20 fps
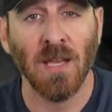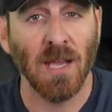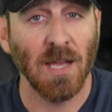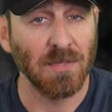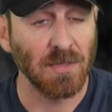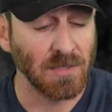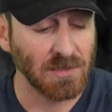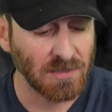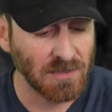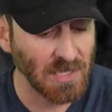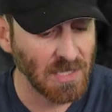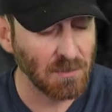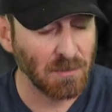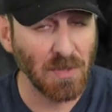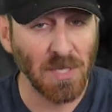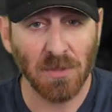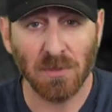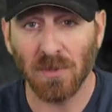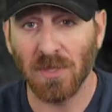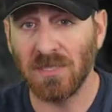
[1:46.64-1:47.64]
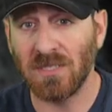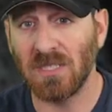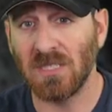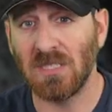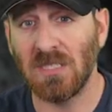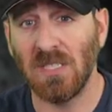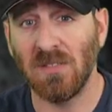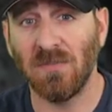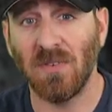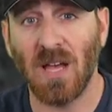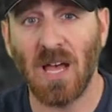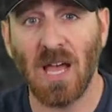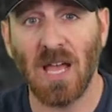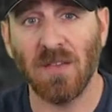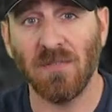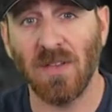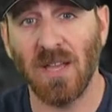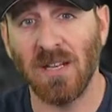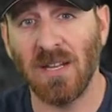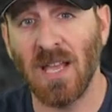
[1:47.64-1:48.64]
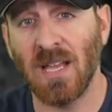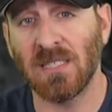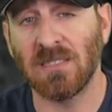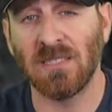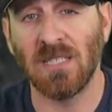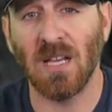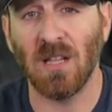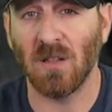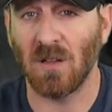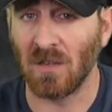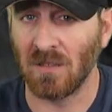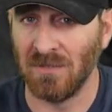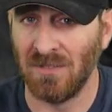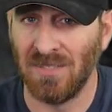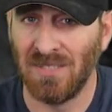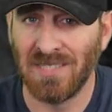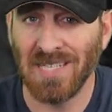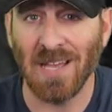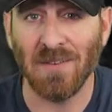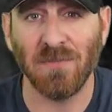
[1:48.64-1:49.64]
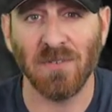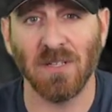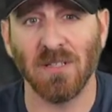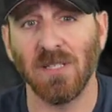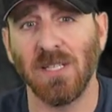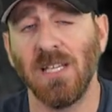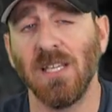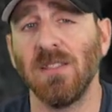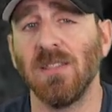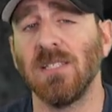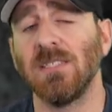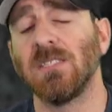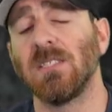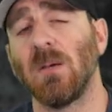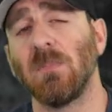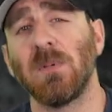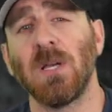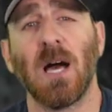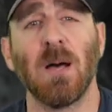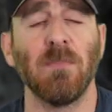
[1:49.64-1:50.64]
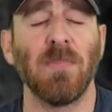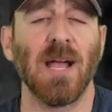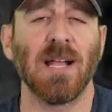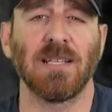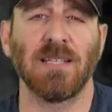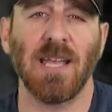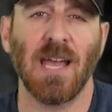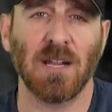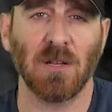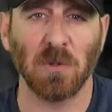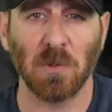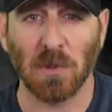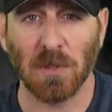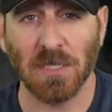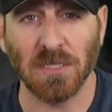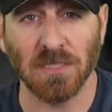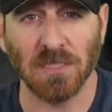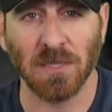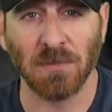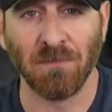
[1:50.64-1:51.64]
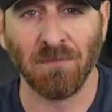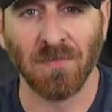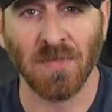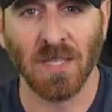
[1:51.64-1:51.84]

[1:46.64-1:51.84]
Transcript: And the SIG P365 and XL are definitely in the subcompact categories.